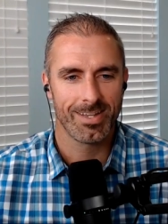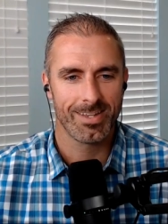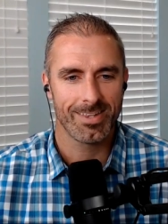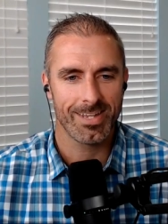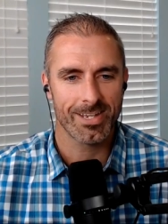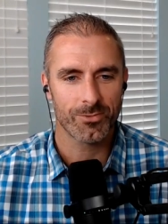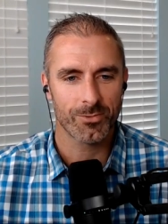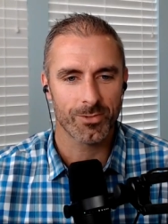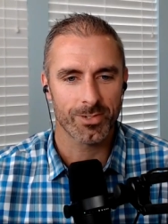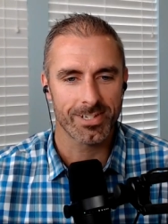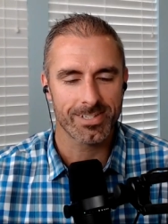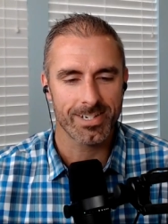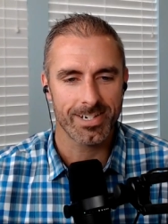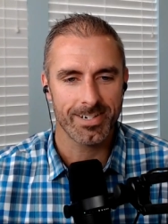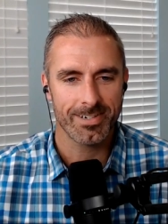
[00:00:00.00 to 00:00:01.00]
Thanks for
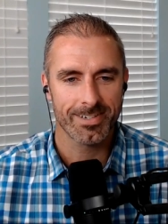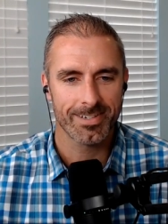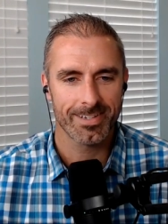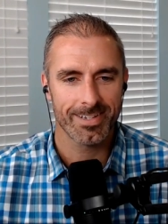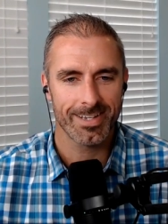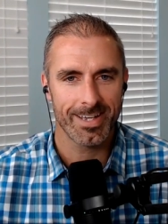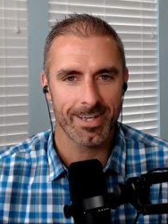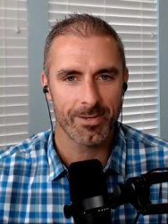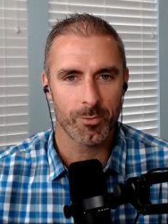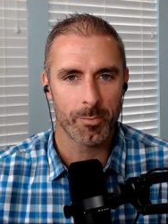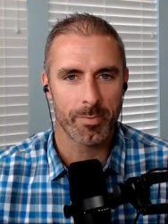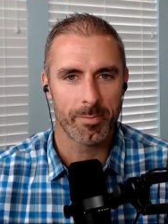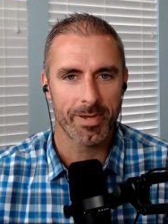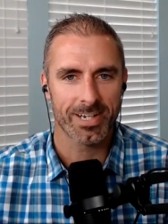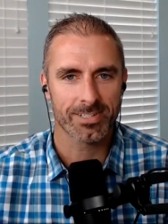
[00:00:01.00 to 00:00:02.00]
listening, and we'll be
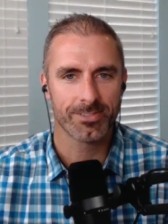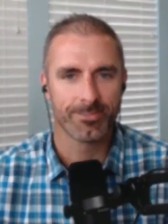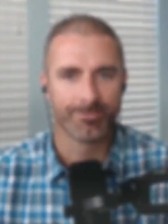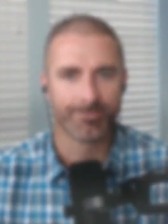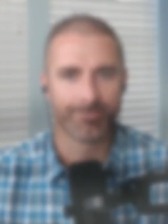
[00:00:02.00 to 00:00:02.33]
back soon.